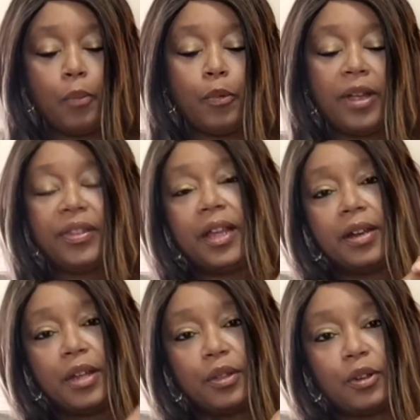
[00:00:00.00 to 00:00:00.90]
with
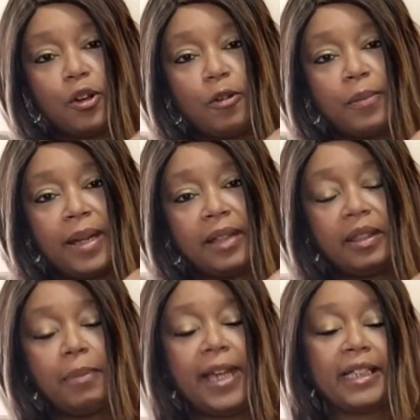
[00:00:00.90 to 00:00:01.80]
another comb at the
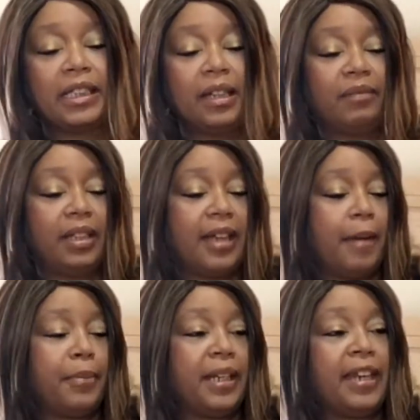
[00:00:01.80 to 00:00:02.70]
base of the nape
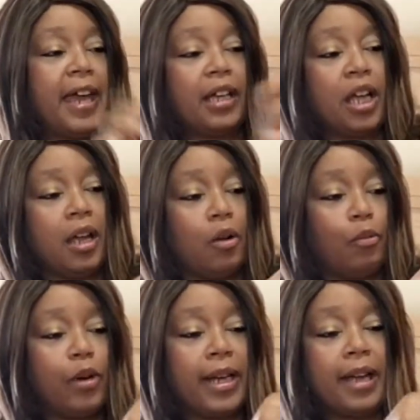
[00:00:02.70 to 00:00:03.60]
and the neck.
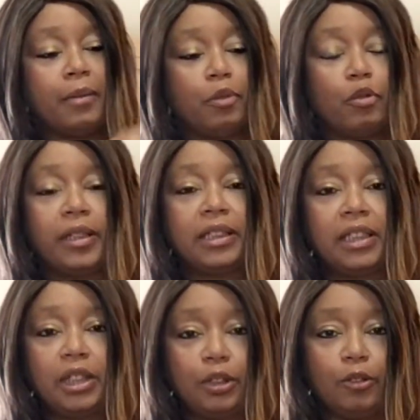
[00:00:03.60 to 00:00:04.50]
What I am going to
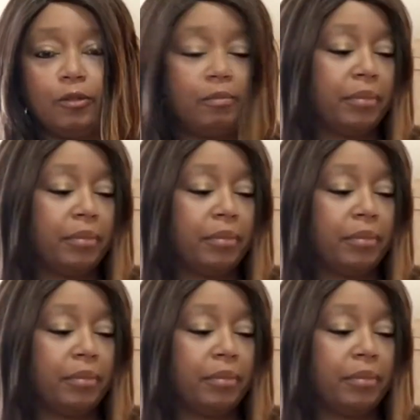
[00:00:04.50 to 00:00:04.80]
do,